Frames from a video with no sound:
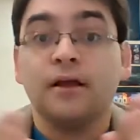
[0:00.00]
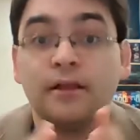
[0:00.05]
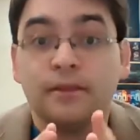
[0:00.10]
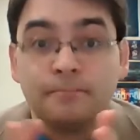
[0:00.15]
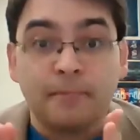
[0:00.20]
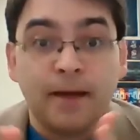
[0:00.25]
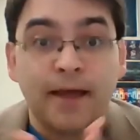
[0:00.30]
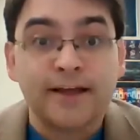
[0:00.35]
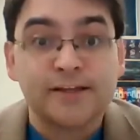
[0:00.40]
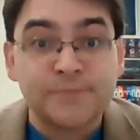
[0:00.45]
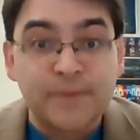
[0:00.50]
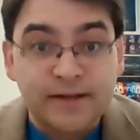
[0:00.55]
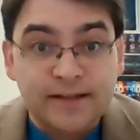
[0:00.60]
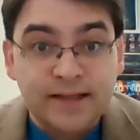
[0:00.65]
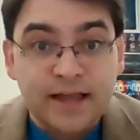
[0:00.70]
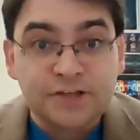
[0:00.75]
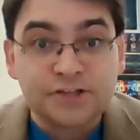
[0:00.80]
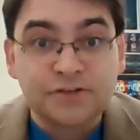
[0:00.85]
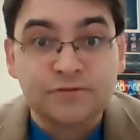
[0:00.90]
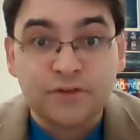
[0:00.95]
My
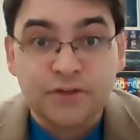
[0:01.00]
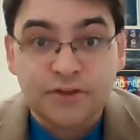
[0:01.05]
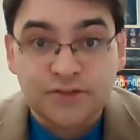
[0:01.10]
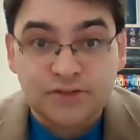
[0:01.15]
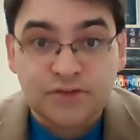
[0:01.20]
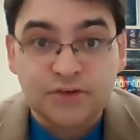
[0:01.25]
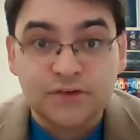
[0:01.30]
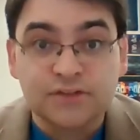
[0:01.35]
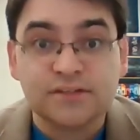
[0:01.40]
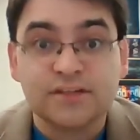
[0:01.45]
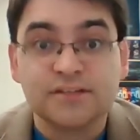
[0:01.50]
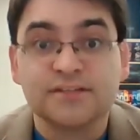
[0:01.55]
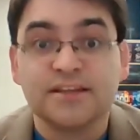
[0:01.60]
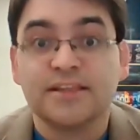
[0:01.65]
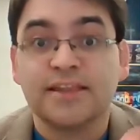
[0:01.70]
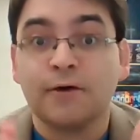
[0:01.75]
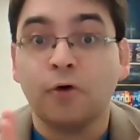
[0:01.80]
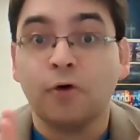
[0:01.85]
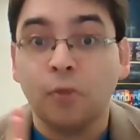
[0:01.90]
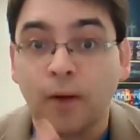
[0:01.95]
expectation for the students is that
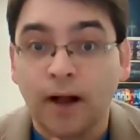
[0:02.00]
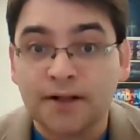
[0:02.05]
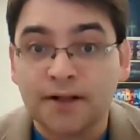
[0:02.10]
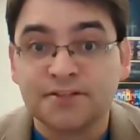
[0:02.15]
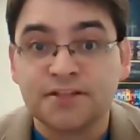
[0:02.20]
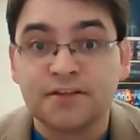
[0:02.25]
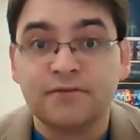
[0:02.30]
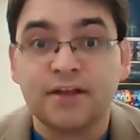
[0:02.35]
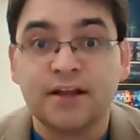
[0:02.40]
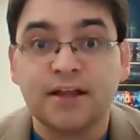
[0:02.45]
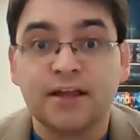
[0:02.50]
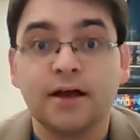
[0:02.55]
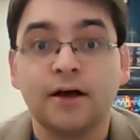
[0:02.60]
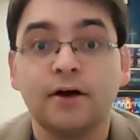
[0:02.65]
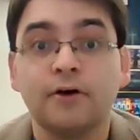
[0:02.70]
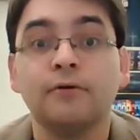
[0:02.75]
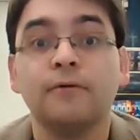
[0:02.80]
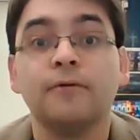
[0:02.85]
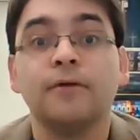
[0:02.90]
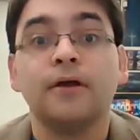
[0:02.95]
they will watch the
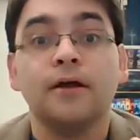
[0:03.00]
video,